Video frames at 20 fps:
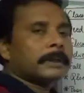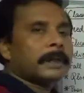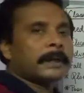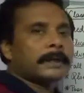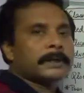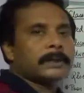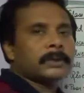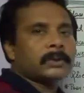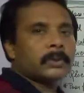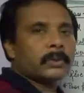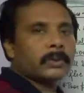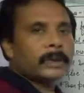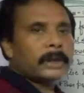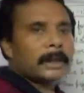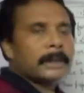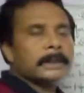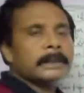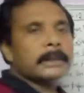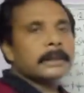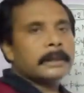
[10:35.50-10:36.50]
that is known
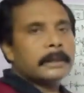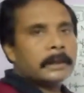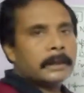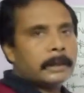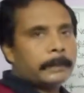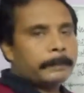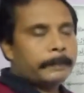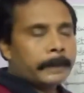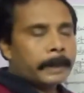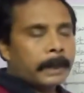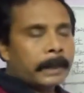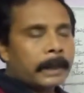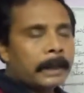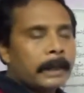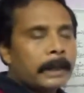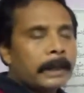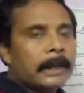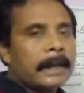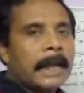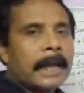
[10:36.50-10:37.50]
as
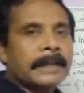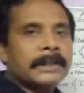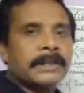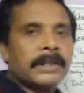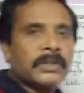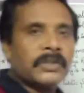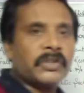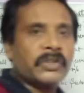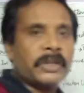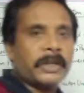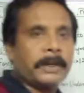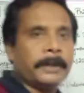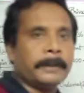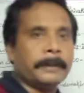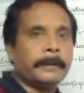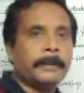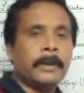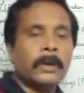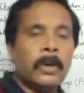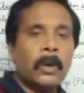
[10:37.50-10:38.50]
liberalization.
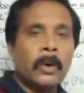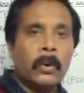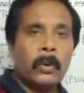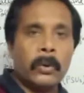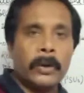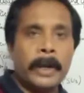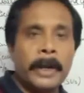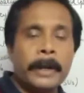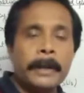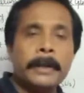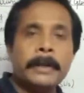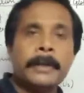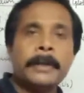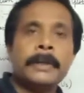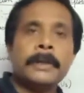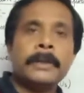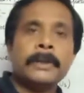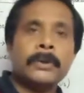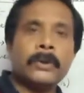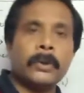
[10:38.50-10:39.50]
Okay,
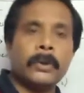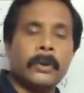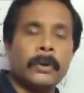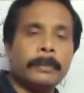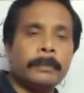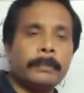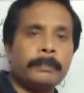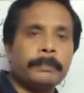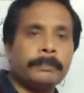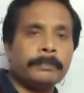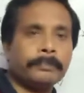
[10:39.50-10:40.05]
so